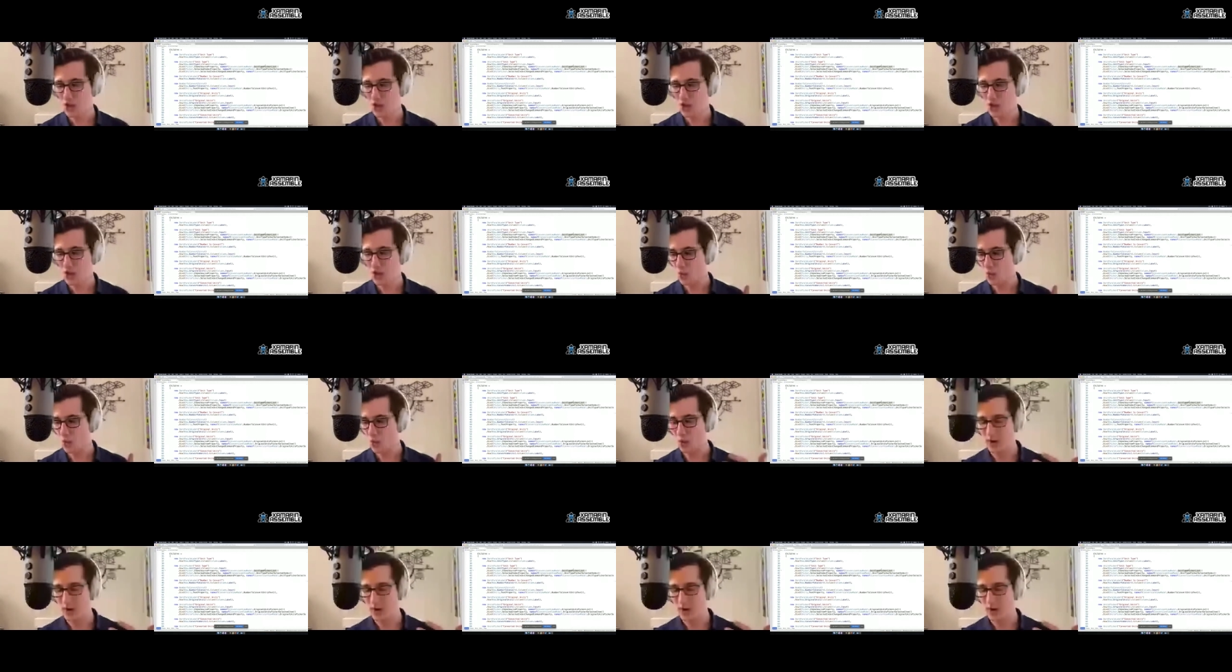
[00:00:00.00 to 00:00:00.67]

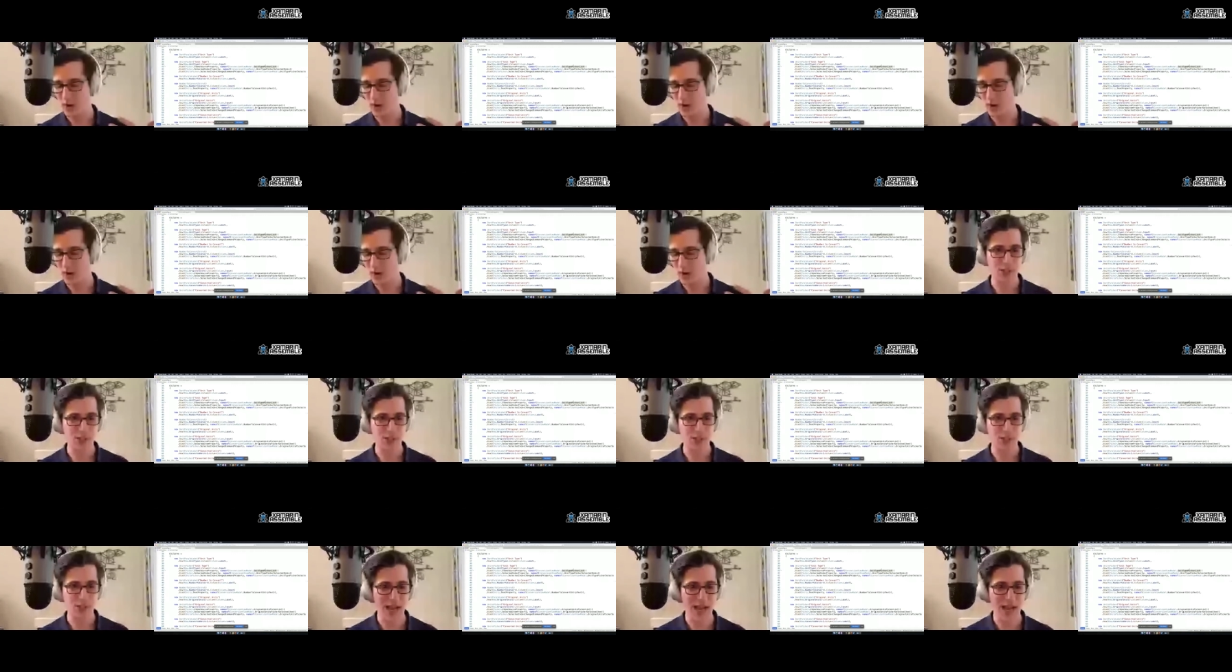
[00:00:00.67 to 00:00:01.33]
what is
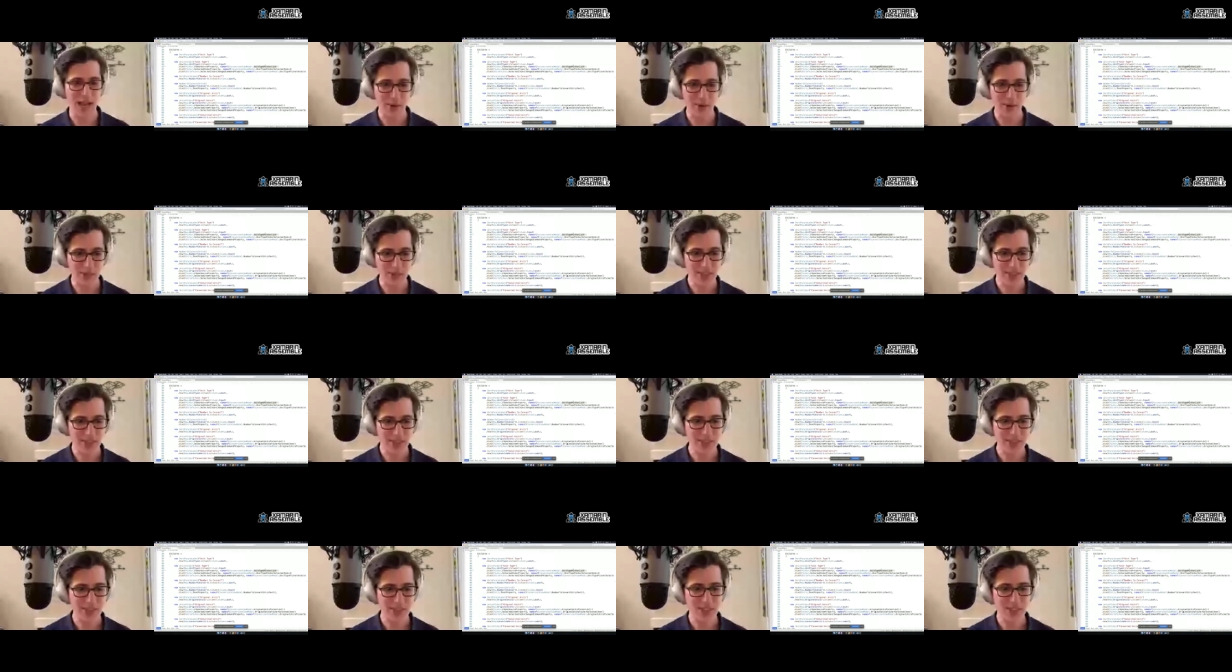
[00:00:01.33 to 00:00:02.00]
actually bound
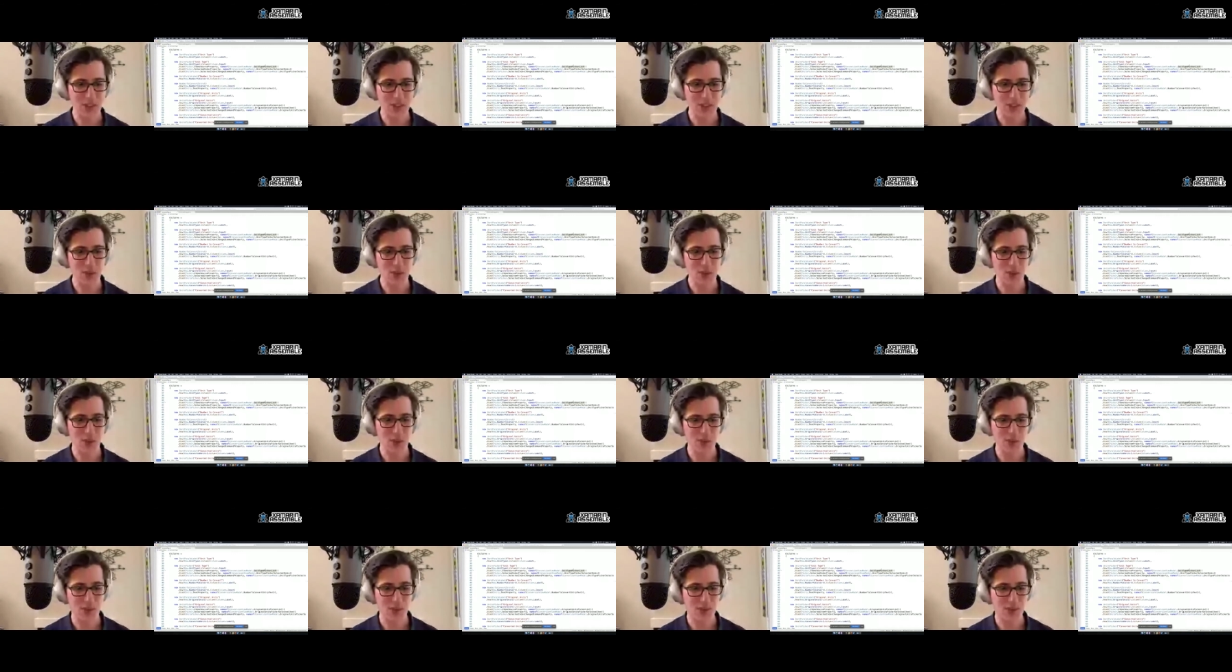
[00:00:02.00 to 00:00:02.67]

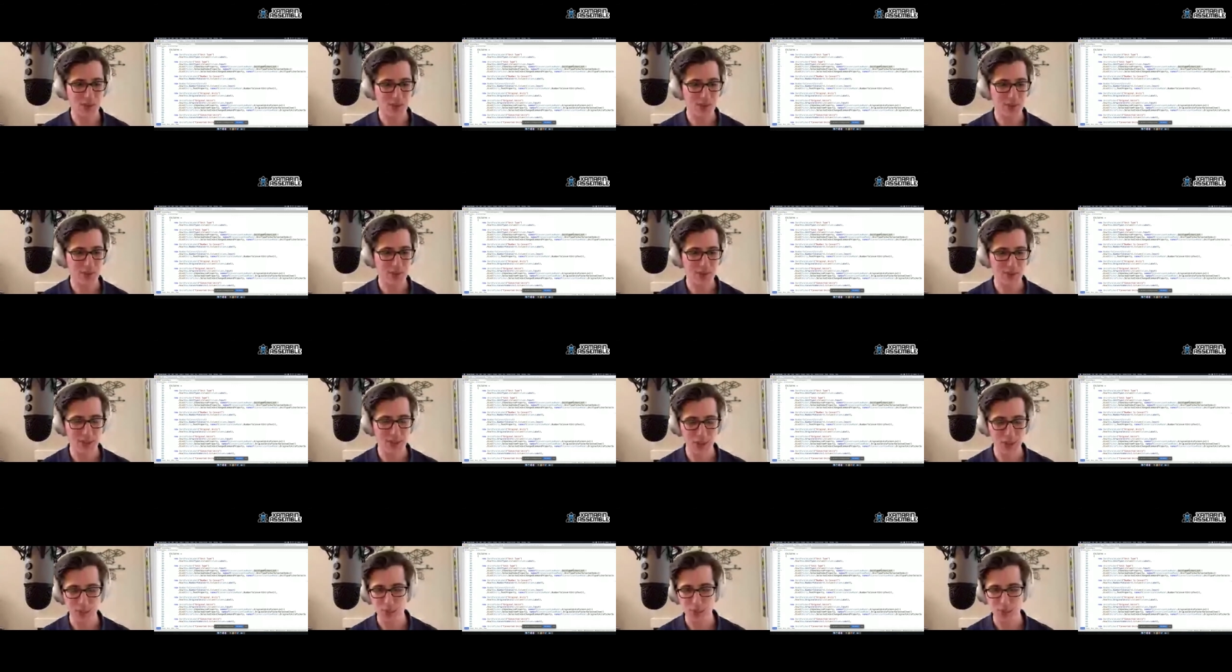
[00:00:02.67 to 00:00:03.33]
to
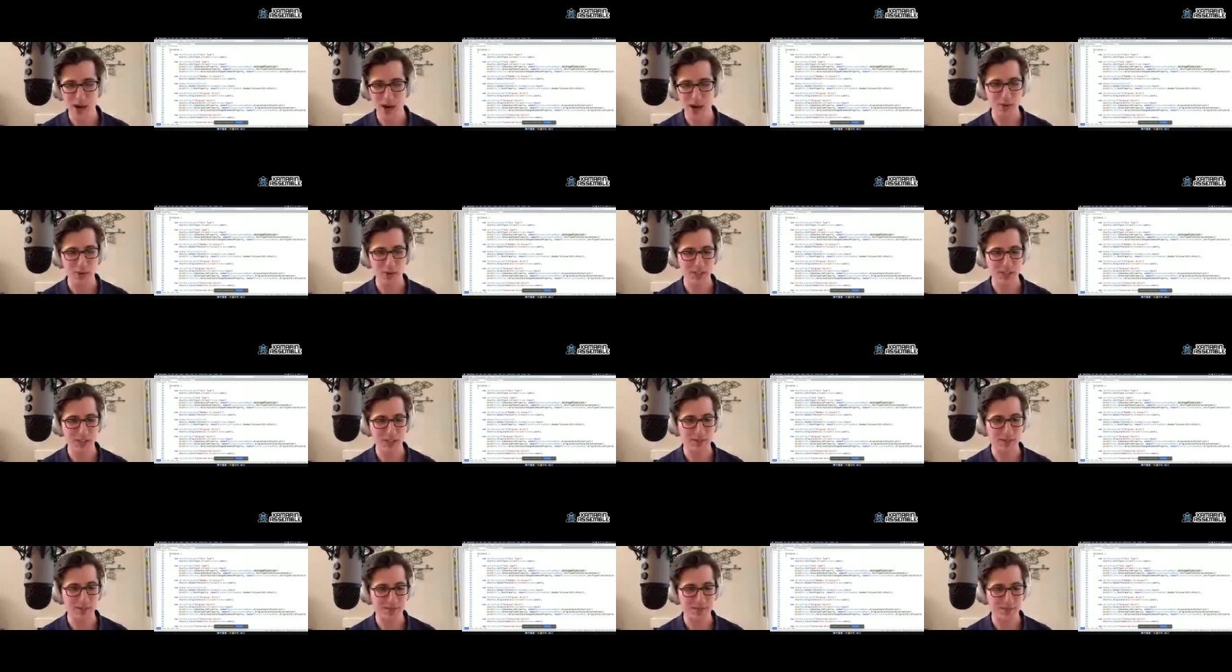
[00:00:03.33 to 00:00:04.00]
this
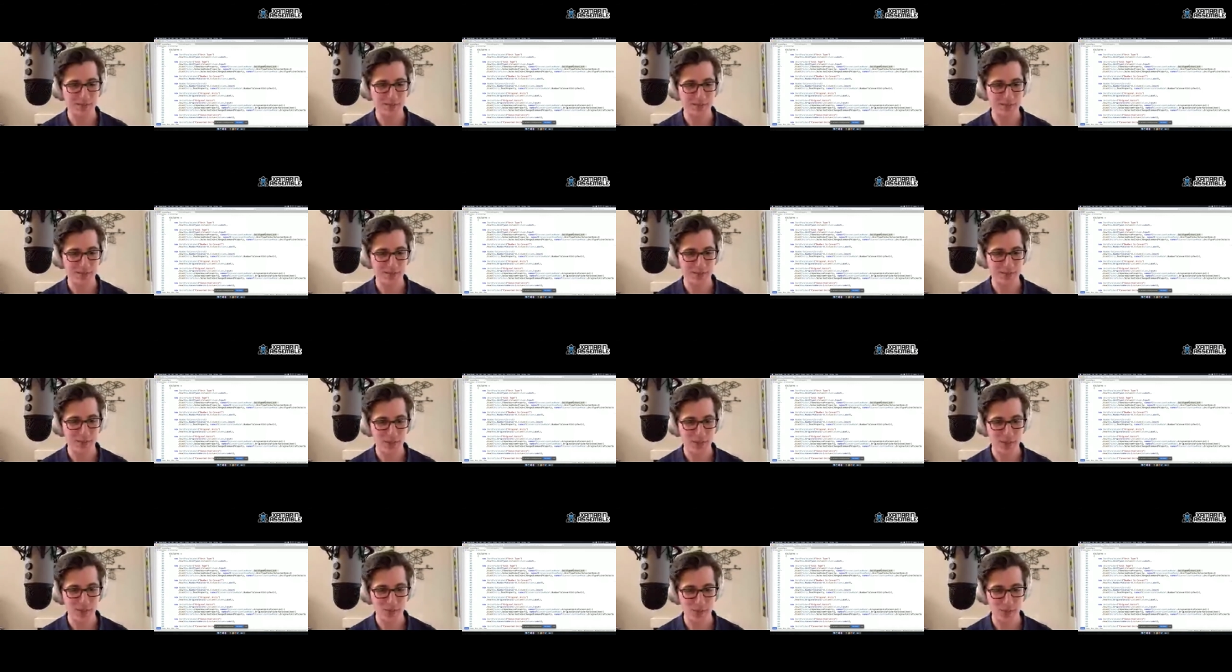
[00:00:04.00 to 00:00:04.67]
property
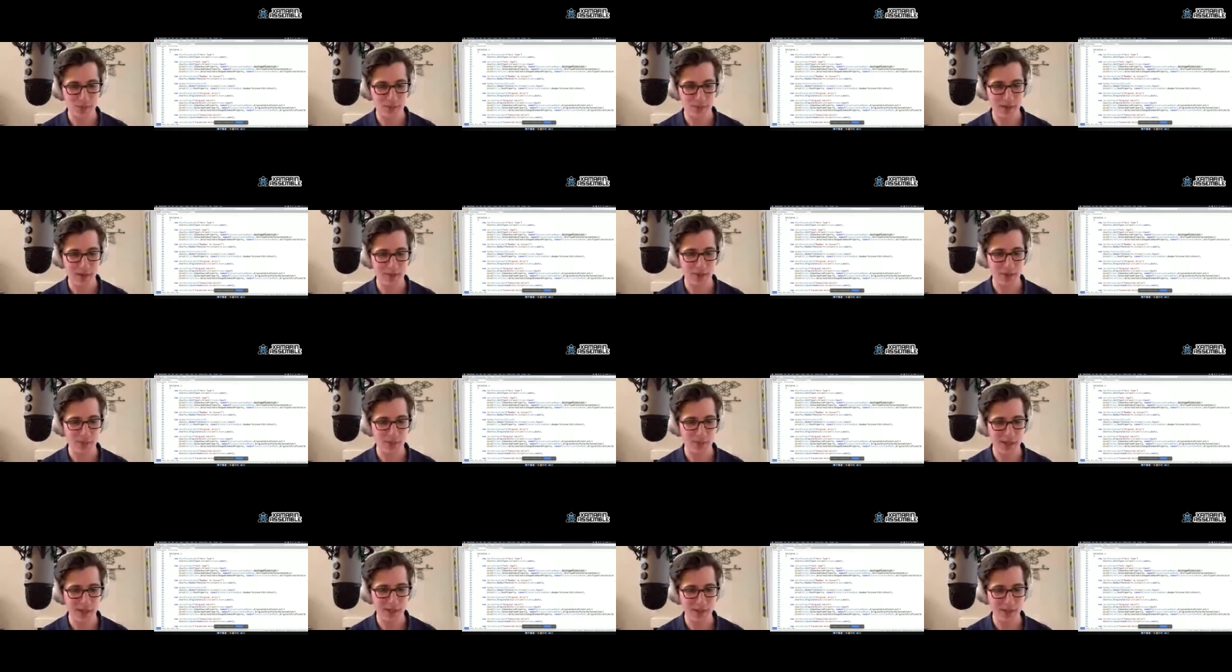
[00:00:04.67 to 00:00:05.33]
from my
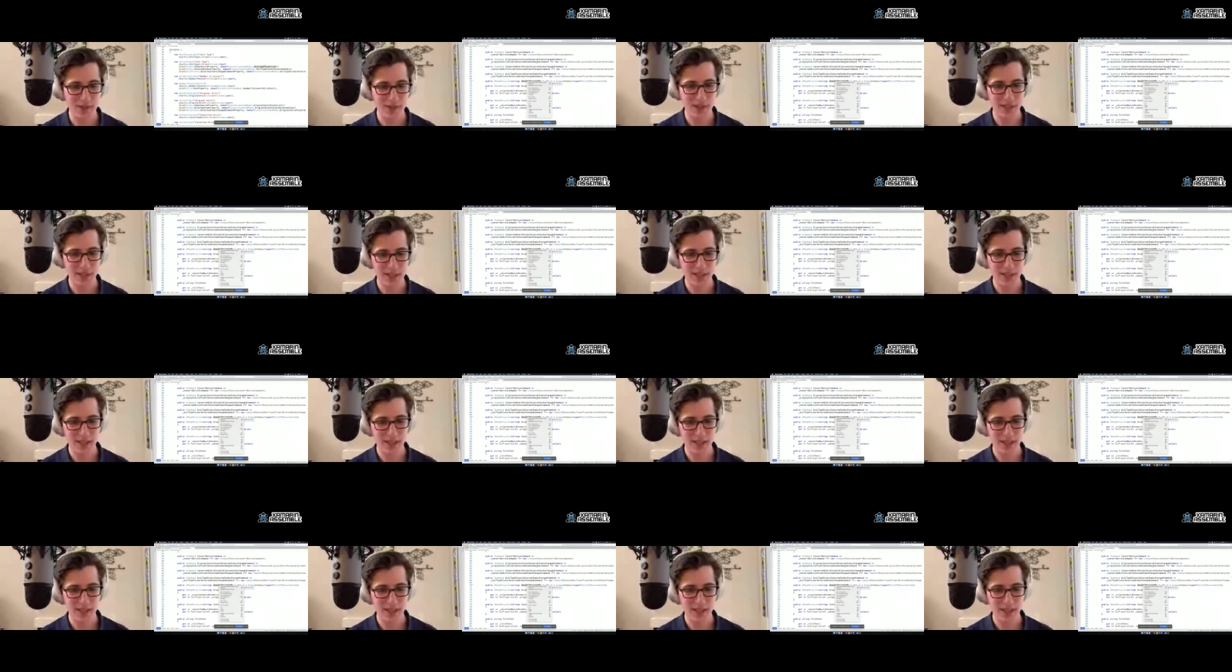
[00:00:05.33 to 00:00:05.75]
view model.